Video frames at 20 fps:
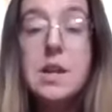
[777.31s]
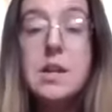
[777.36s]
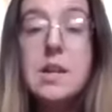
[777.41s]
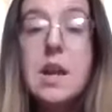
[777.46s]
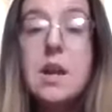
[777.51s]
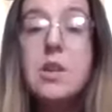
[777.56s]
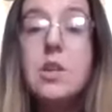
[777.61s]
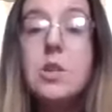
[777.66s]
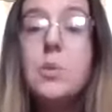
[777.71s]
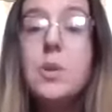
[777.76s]
Now,
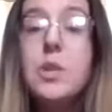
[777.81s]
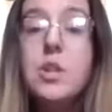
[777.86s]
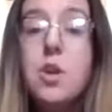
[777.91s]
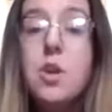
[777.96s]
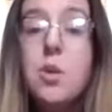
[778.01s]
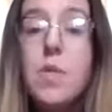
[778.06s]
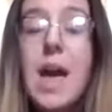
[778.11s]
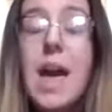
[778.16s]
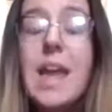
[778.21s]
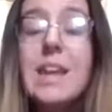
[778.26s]
you would
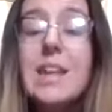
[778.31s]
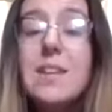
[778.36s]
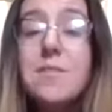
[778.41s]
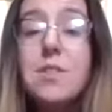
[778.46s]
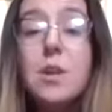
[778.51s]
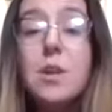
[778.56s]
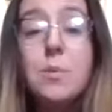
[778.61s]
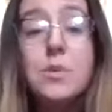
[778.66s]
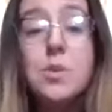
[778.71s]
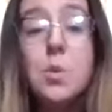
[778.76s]
know that if
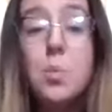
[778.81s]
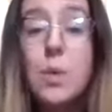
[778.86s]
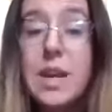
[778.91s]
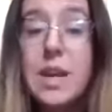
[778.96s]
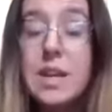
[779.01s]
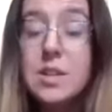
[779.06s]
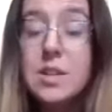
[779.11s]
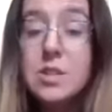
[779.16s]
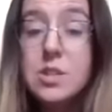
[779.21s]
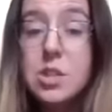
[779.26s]
there was a weight
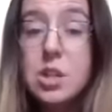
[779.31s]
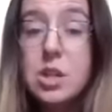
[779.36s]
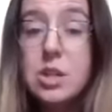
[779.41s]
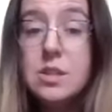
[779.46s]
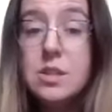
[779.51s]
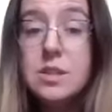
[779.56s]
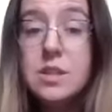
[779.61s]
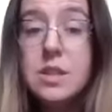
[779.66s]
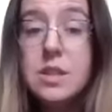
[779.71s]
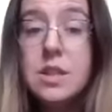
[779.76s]
concern,